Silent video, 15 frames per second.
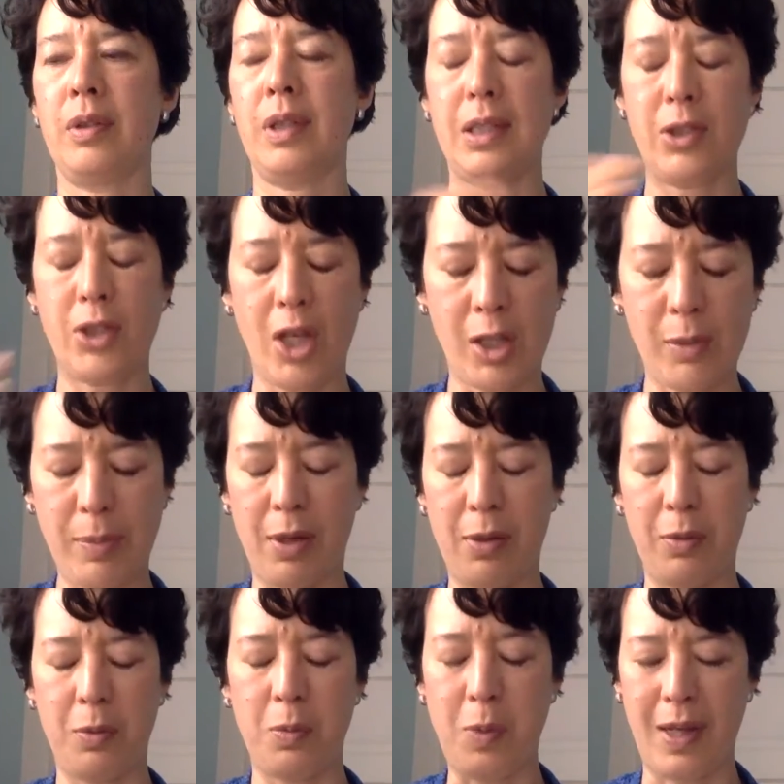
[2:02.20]
let's talk about
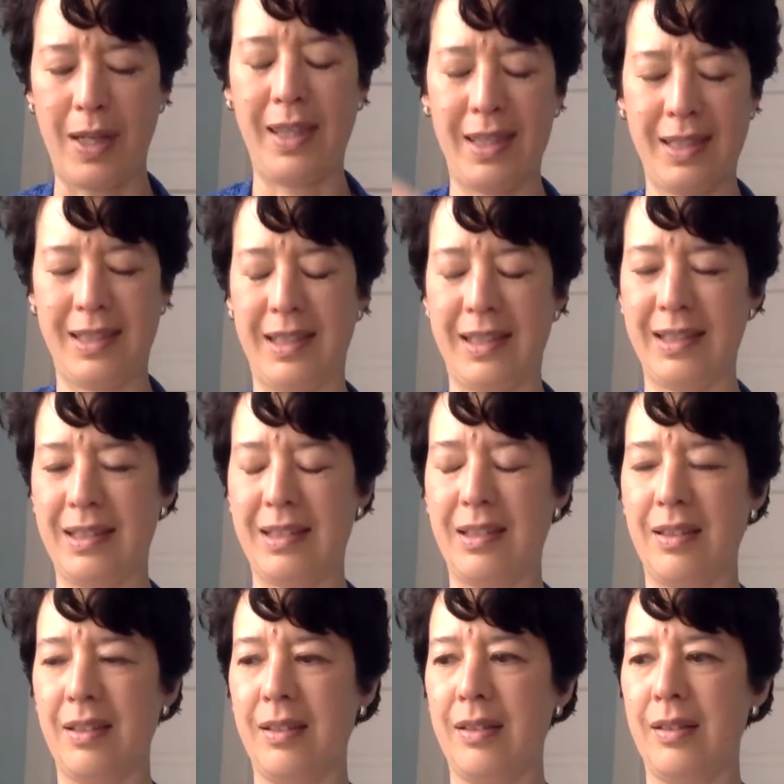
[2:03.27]
why this is.
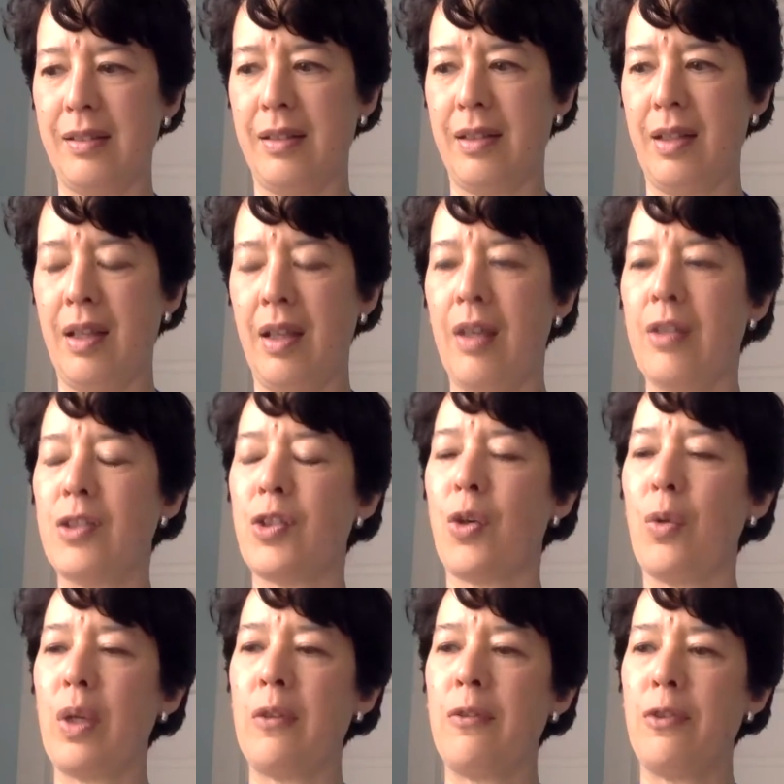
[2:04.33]
So
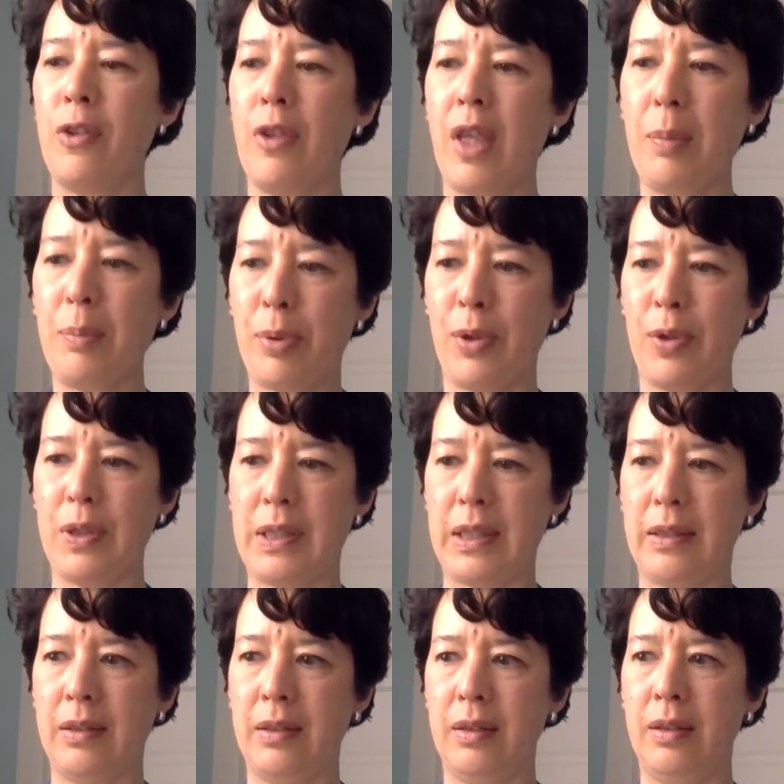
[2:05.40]
if you're that
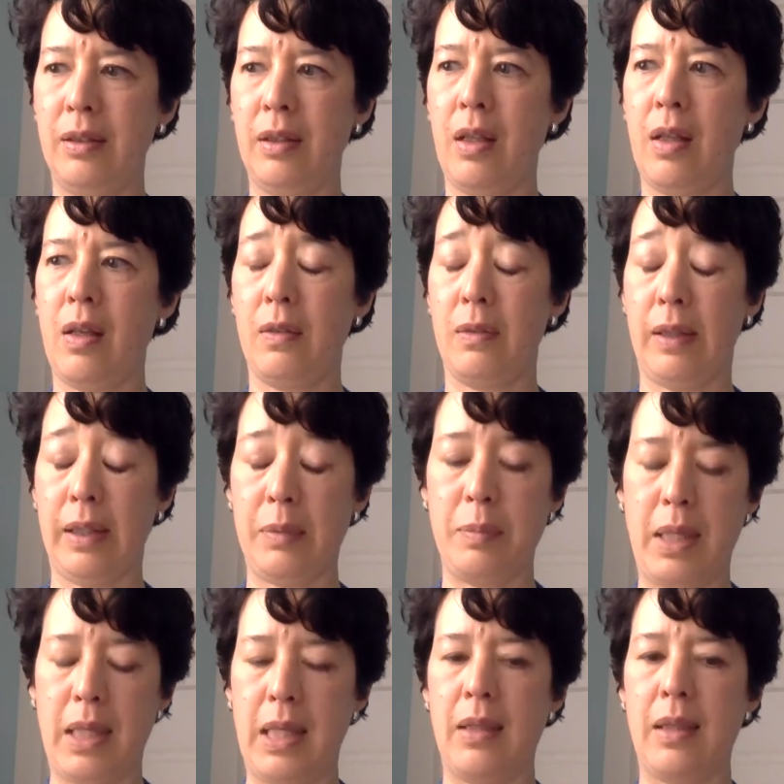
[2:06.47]
person like
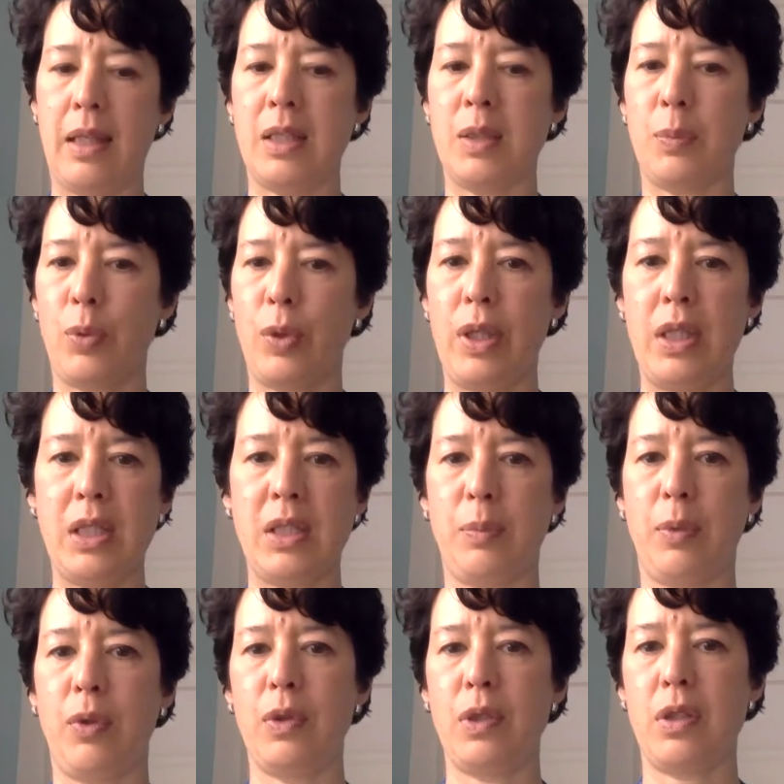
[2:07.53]
me that's
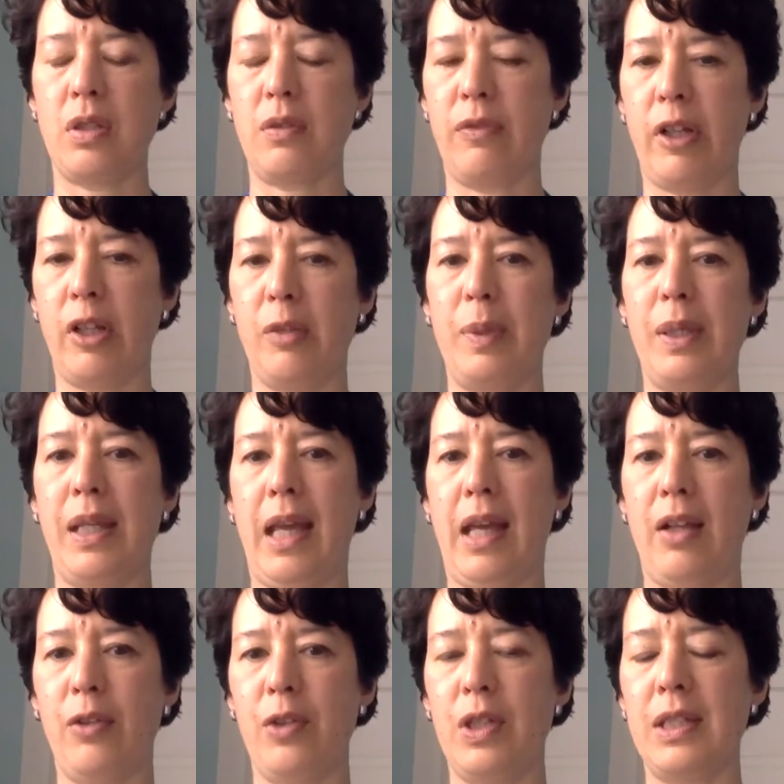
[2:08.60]
predisposed to developing
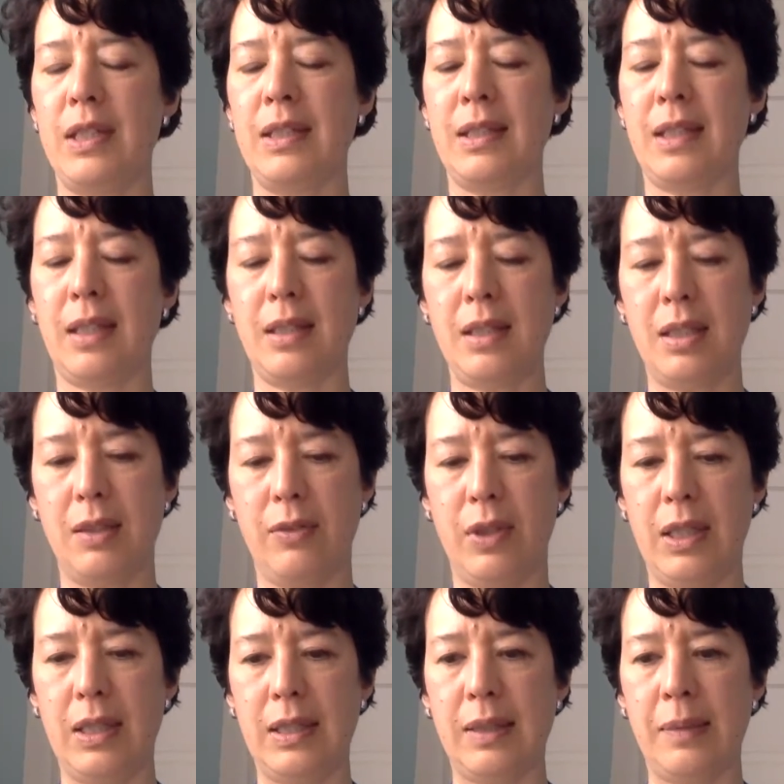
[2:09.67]
allergies and
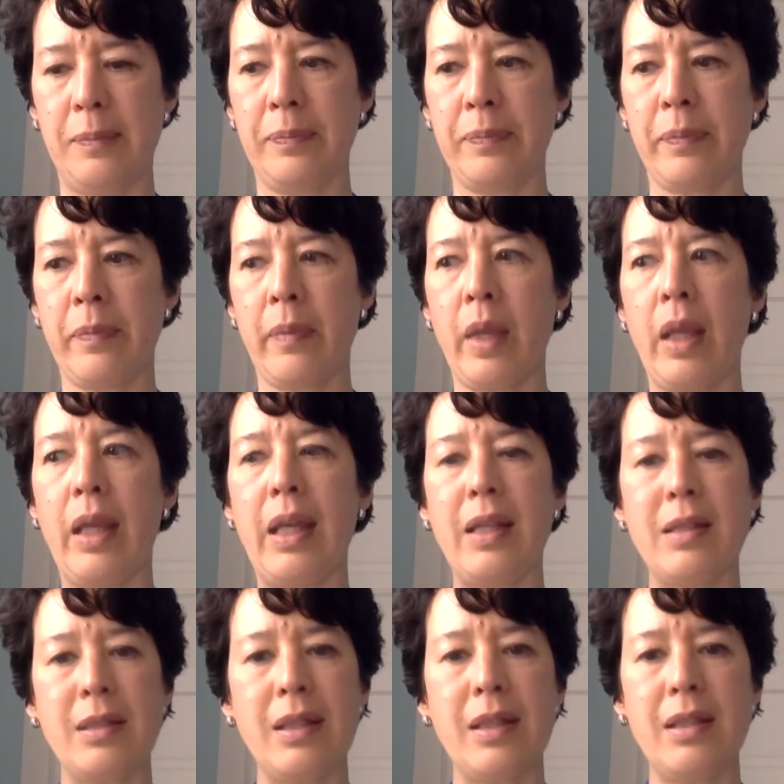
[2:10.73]
sensitivities, it's
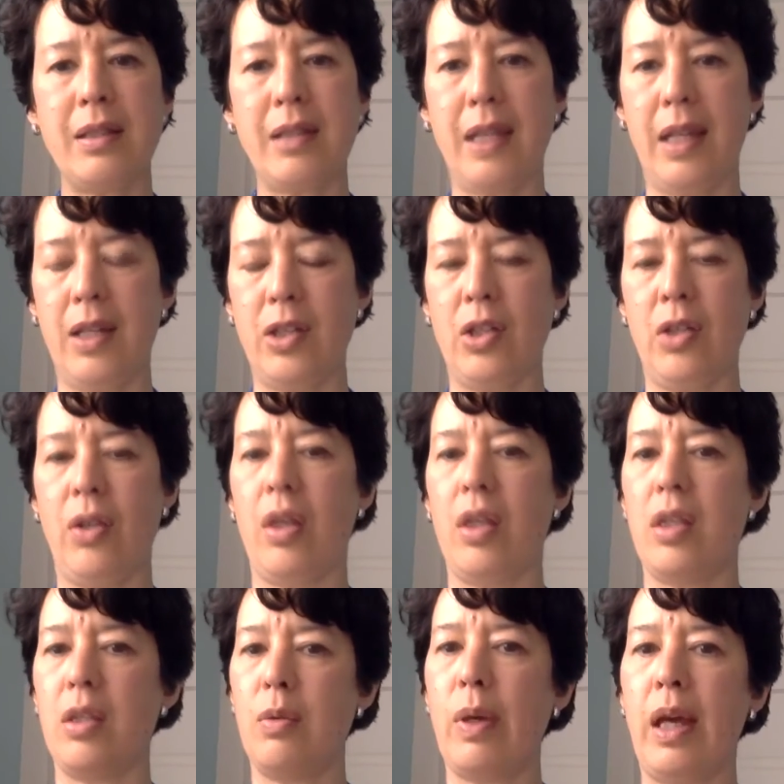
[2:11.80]
an indication that
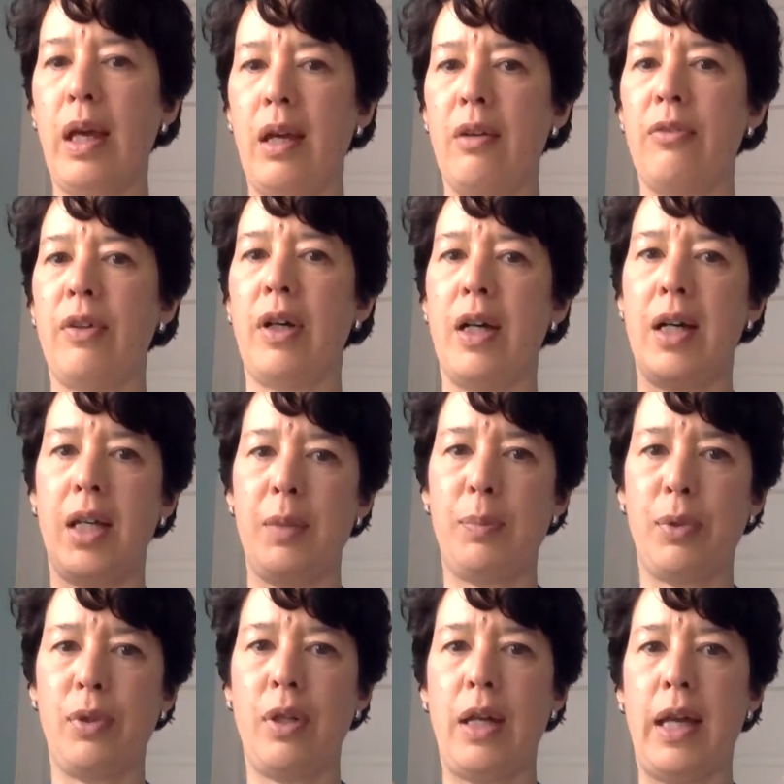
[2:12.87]
you have a
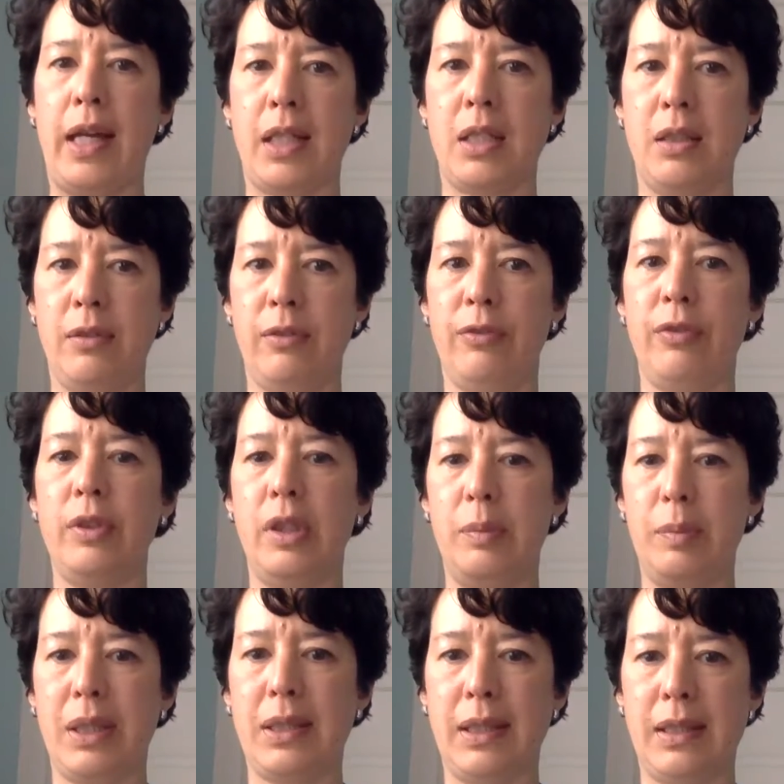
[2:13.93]
hyperactive
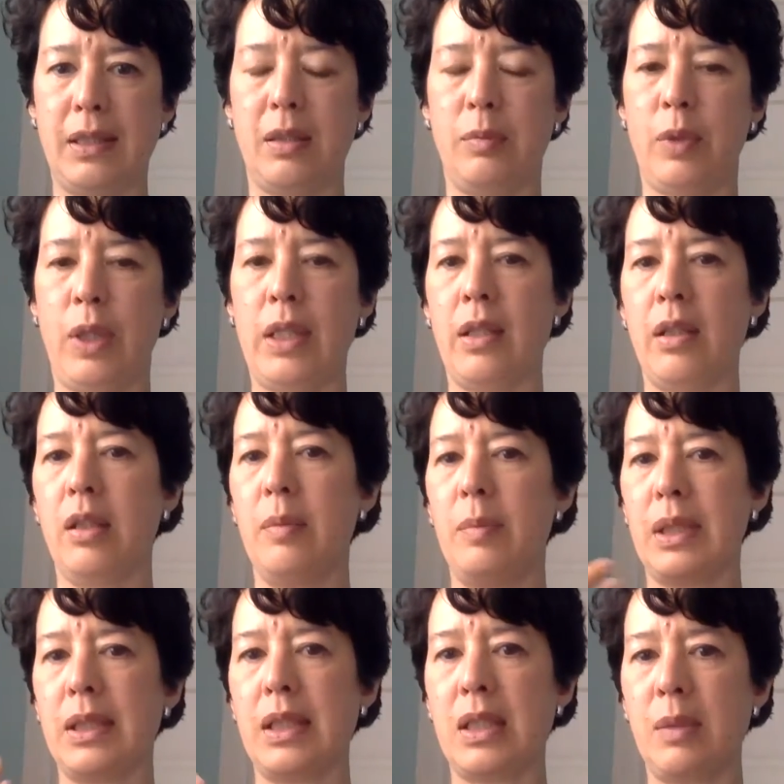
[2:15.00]
limbic system, right? The limbic
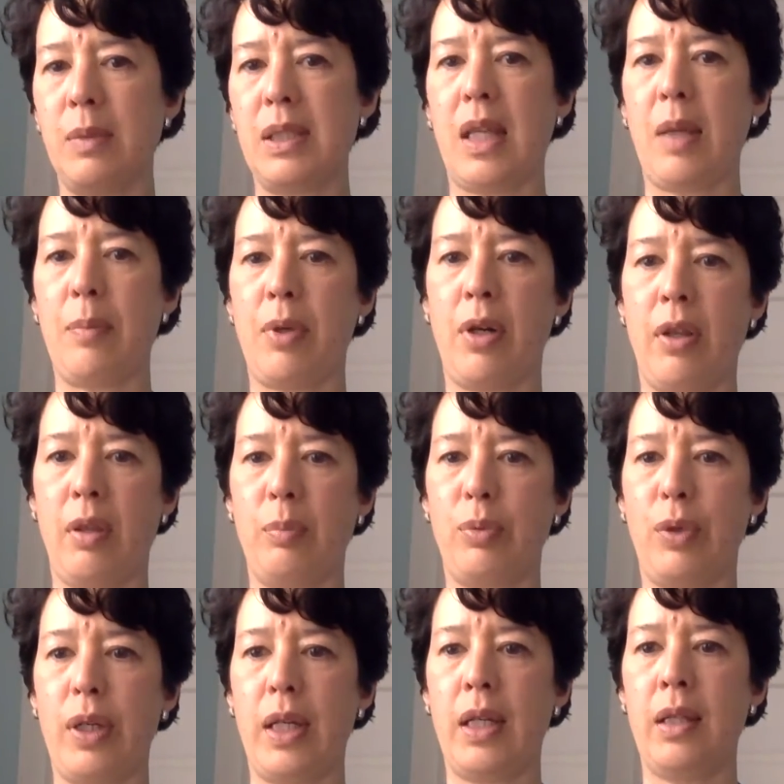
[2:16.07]
system is that part of the
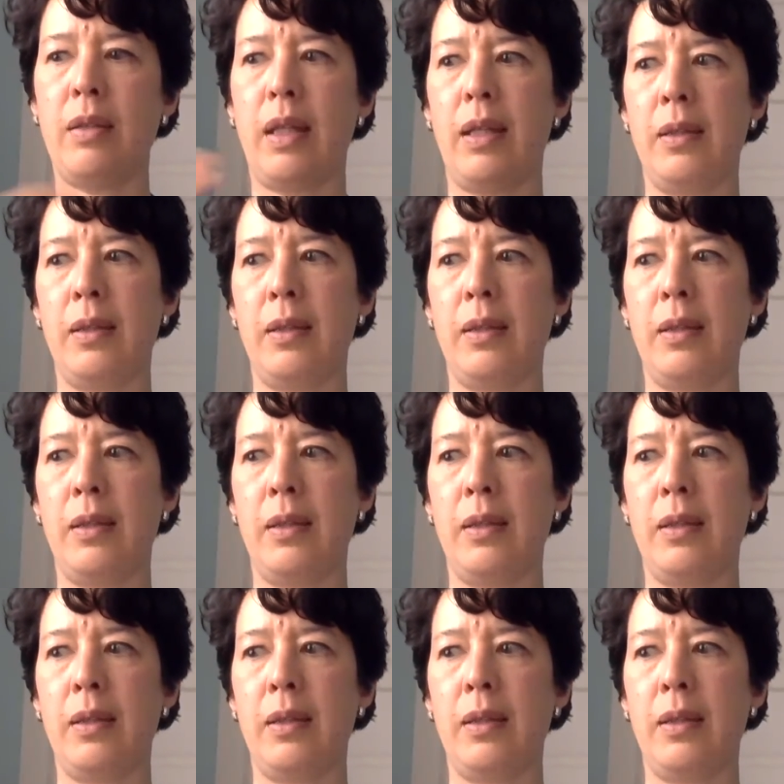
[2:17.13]
brain